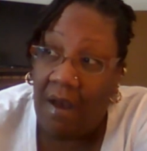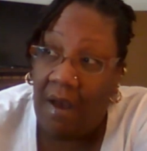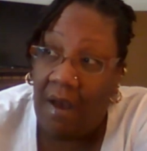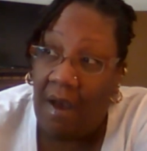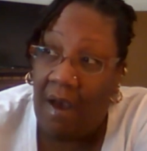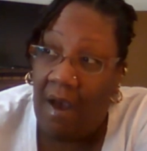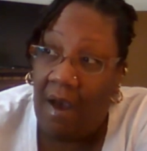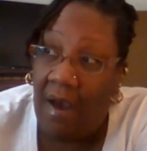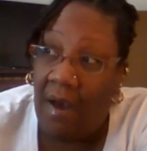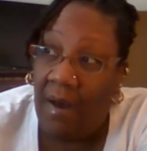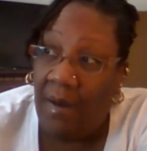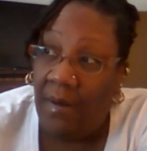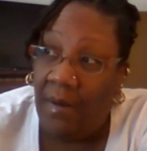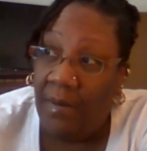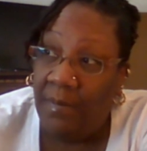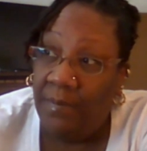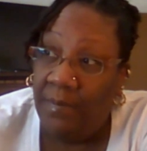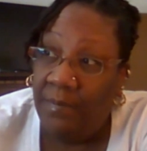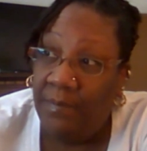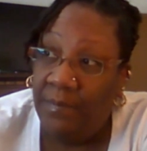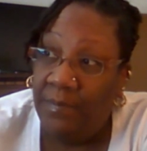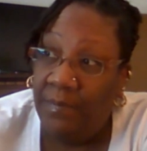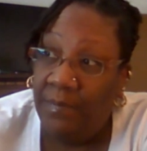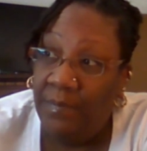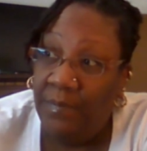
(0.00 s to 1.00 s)

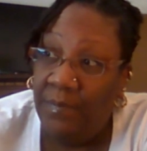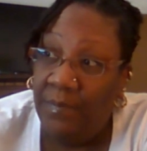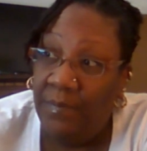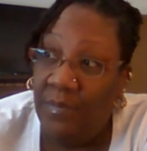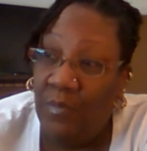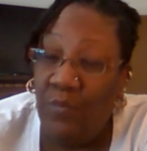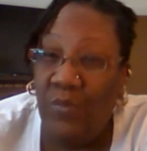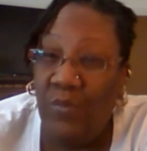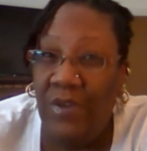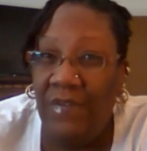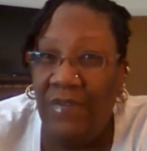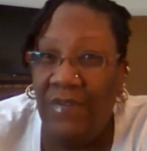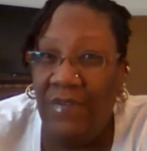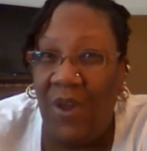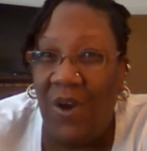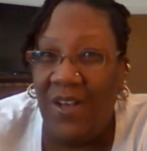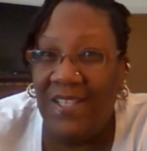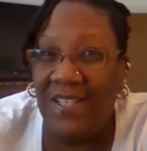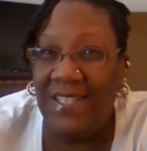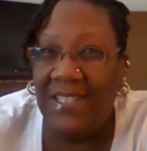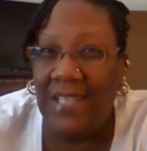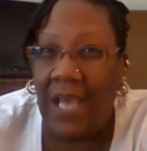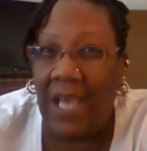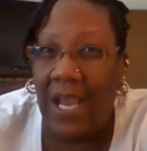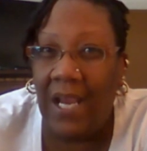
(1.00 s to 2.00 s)
Um, we've
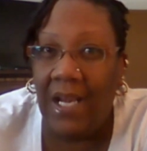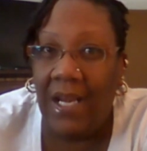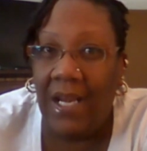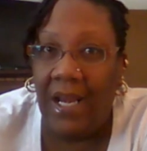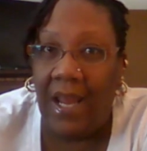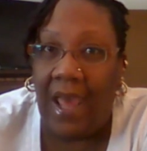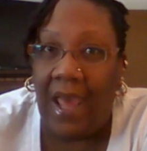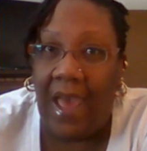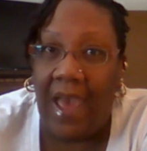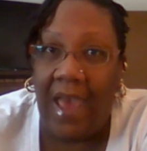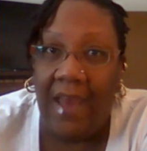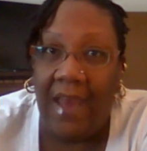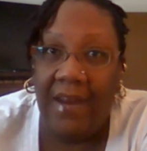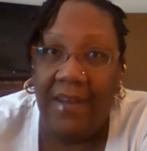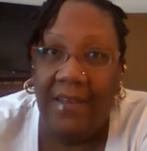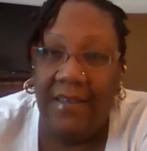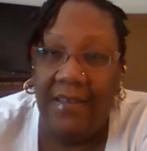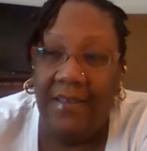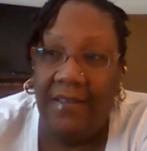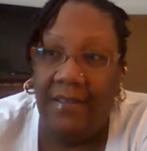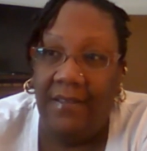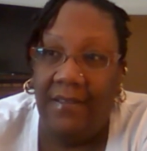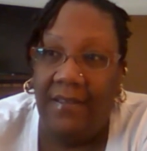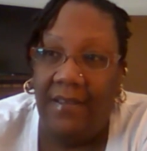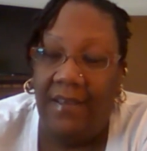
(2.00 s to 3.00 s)
lost sight of that.
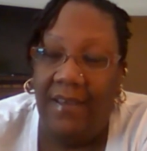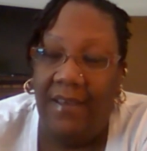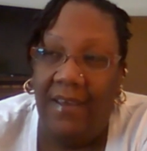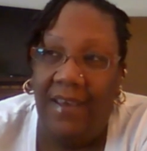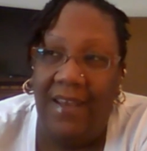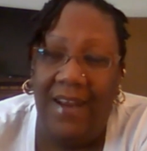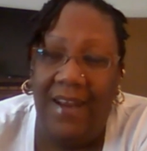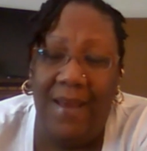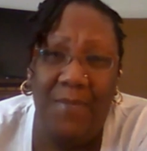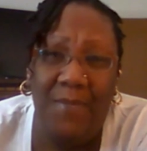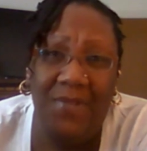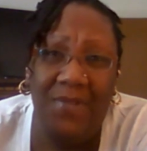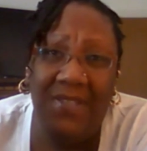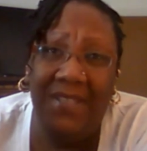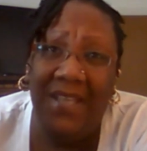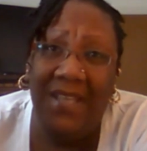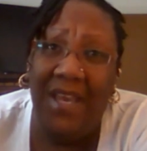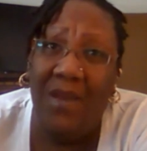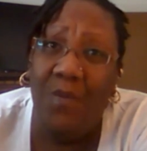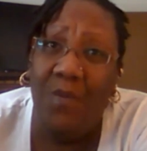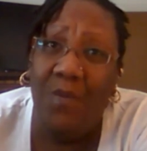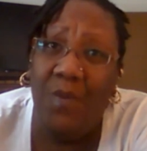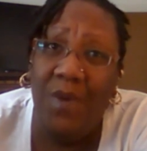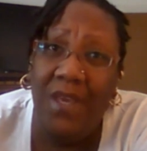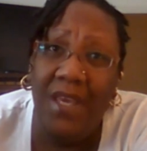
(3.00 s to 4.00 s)
And I'm going to
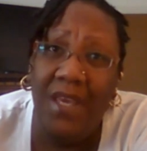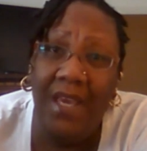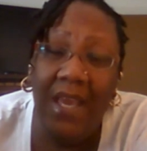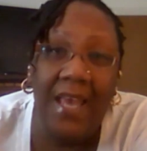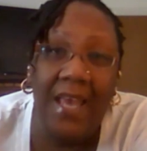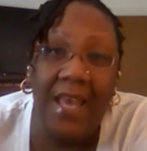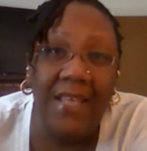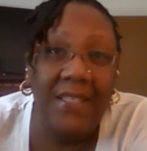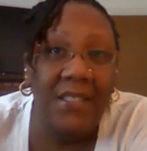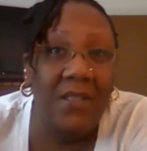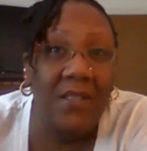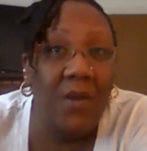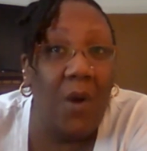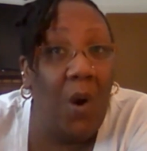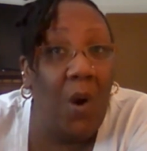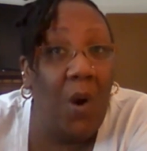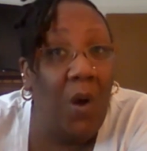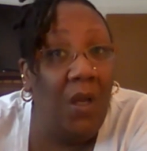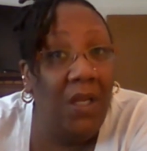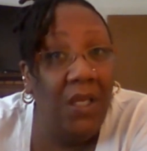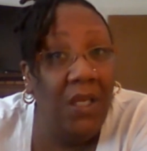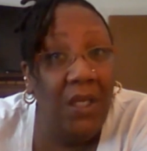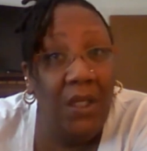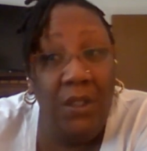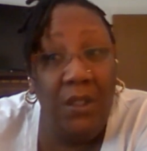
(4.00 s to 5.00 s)
say we as an
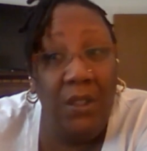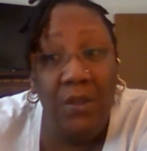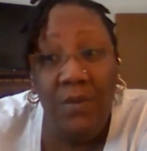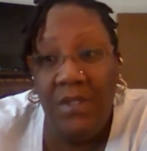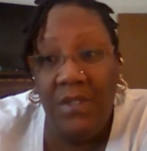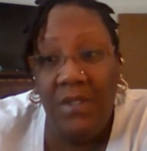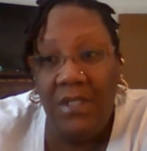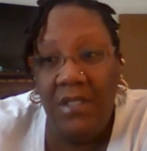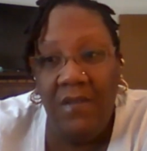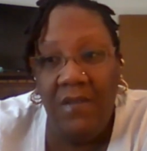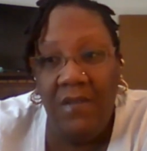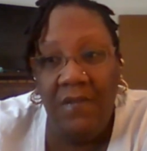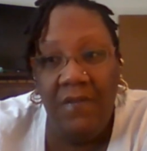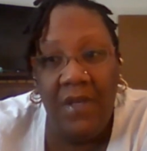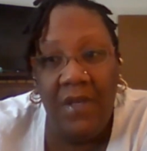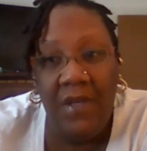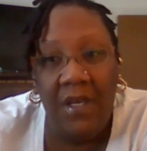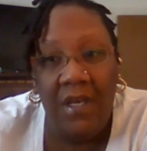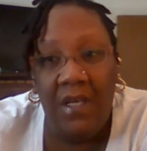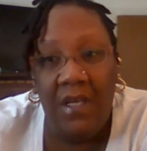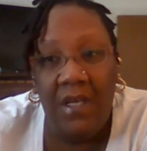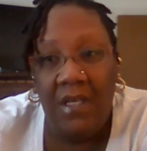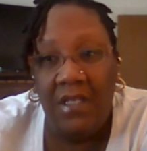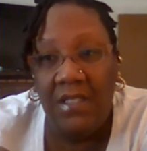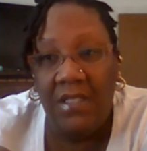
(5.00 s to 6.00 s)
all-inclusive
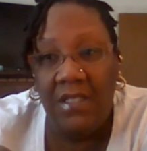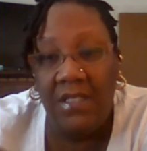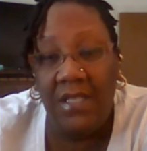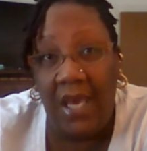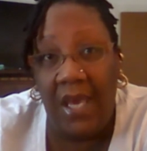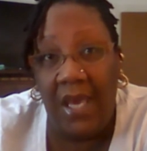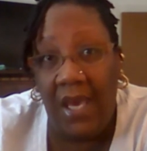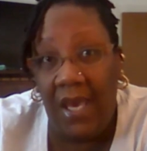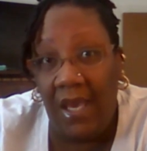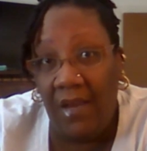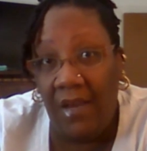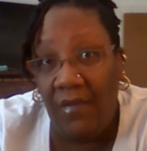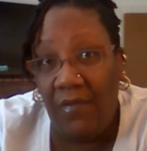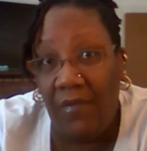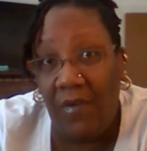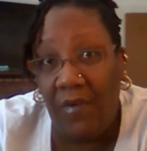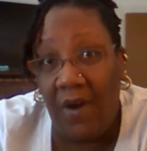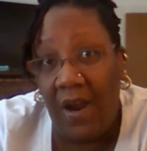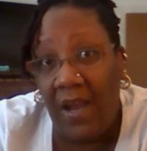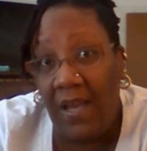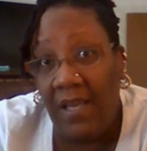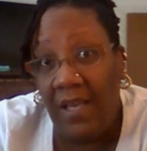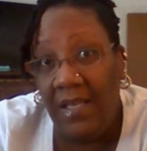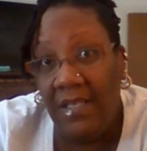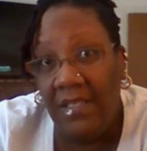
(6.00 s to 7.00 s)
tag
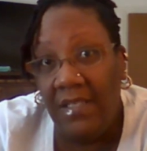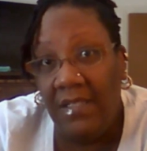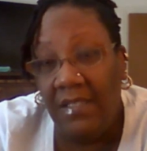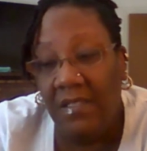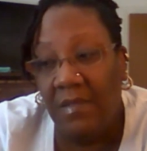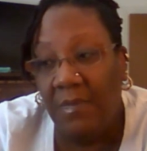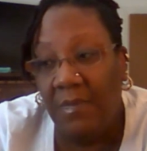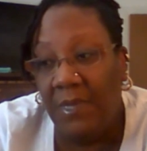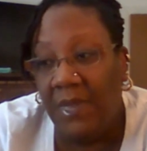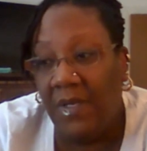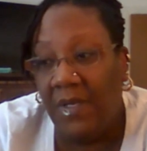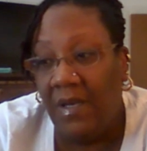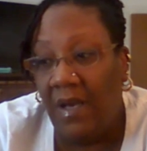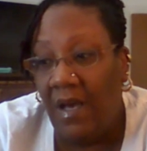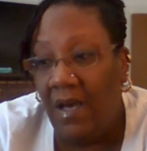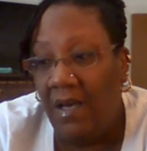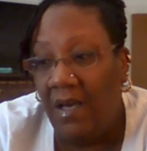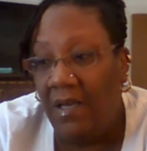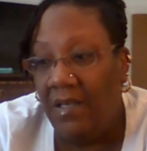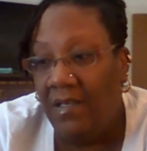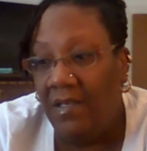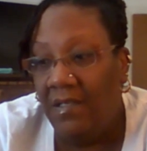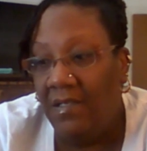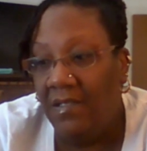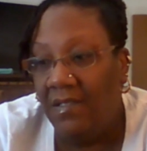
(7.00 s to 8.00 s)
phrase,
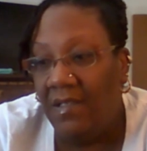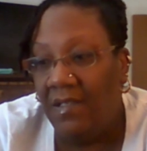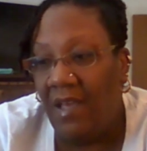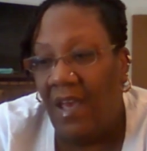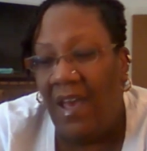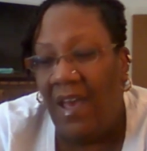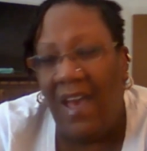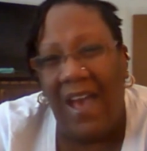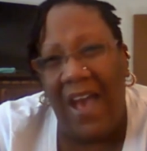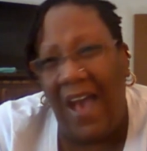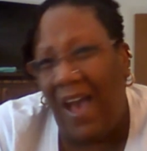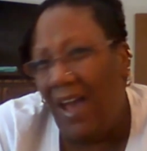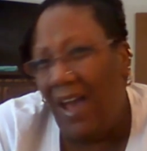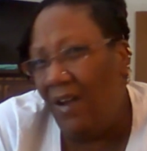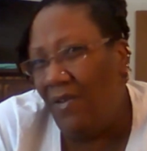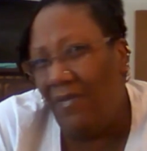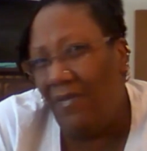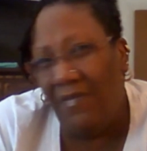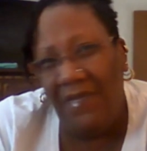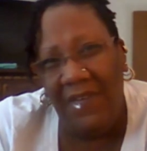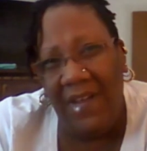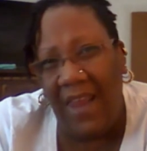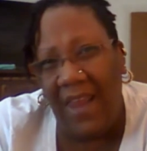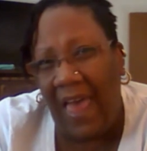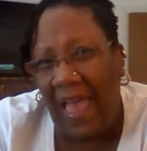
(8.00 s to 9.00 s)
because I
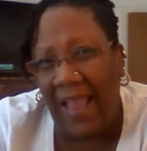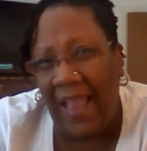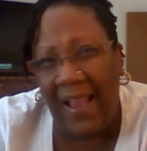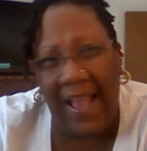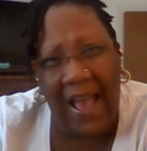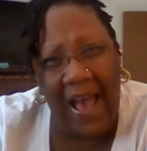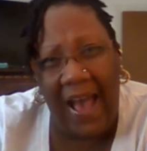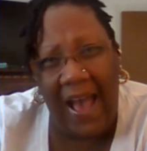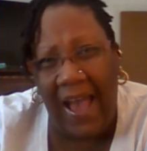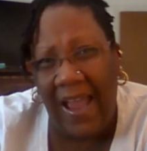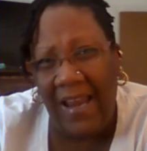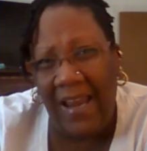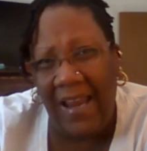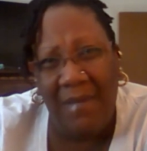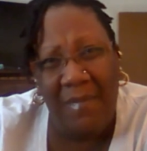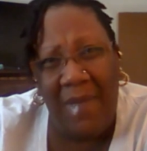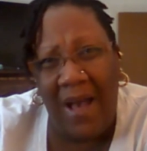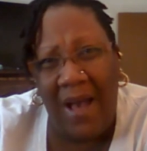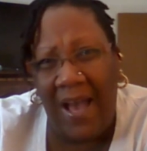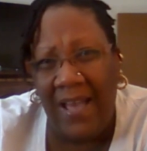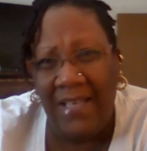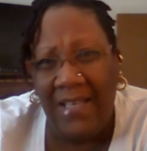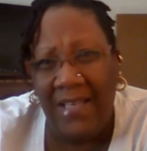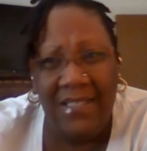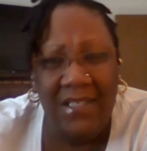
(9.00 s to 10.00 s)
don't feel like
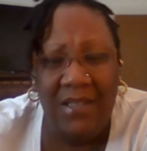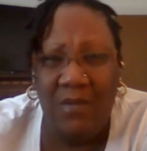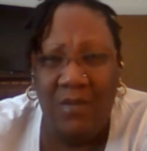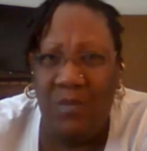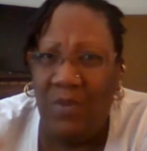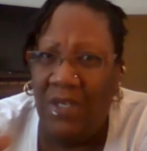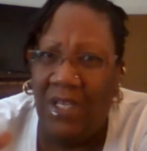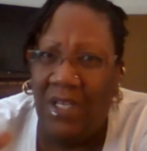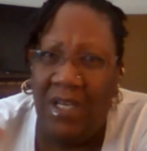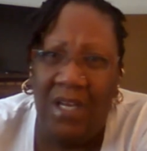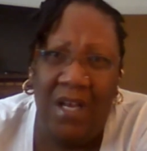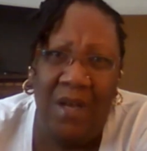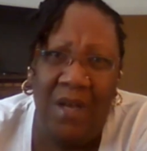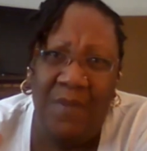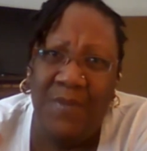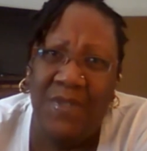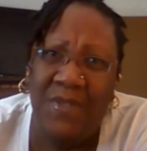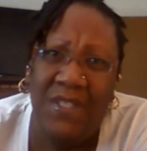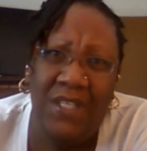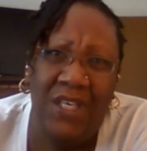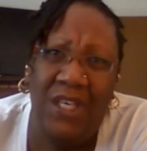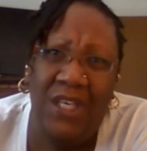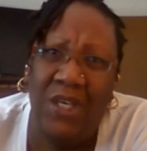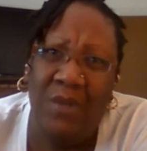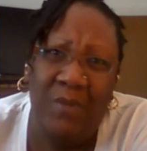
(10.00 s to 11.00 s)
itemizing when it comes
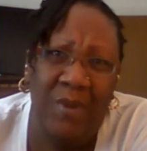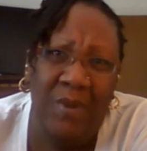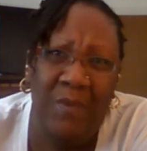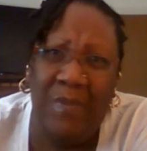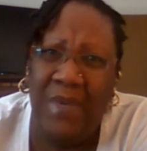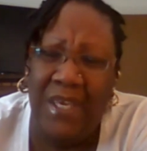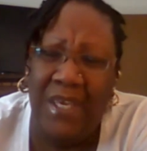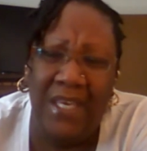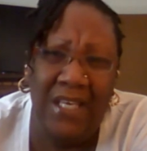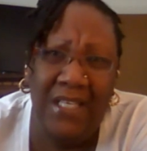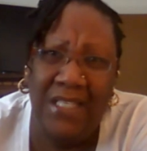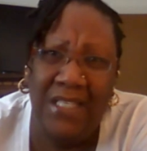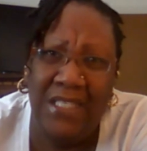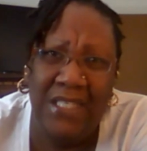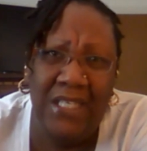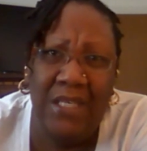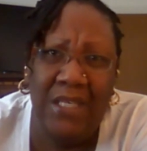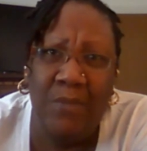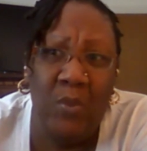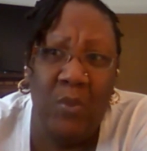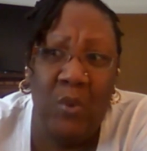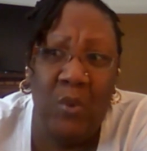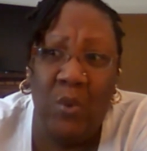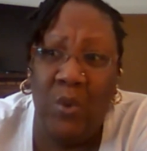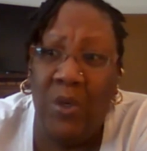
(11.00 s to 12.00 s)
to human beings
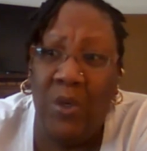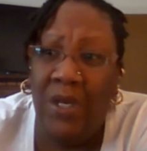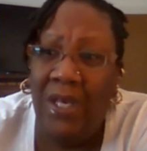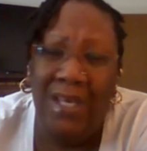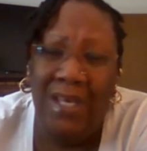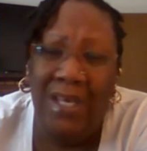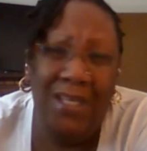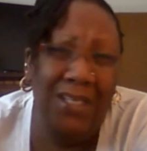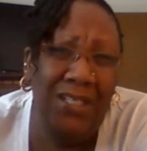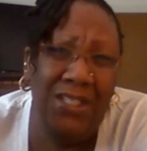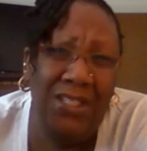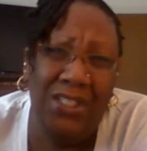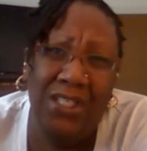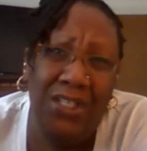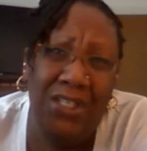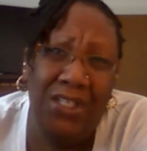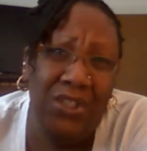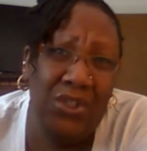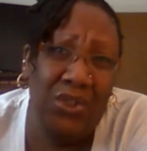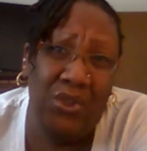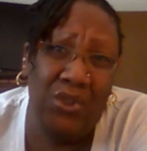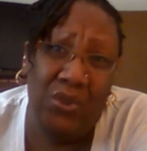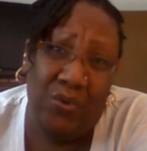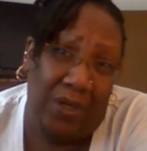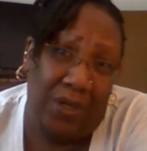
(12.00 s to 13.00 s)
anymore. This shit
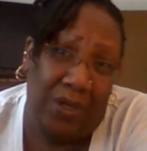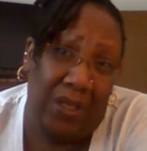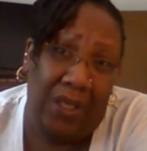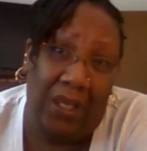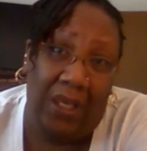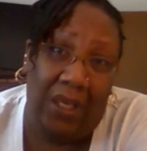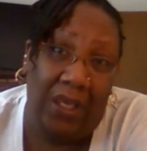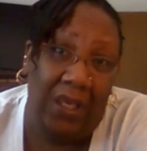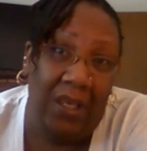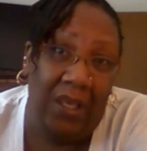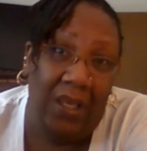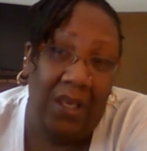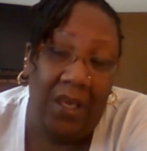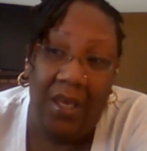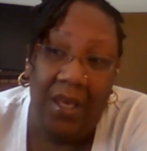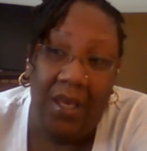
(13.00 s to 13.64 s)
is tricky.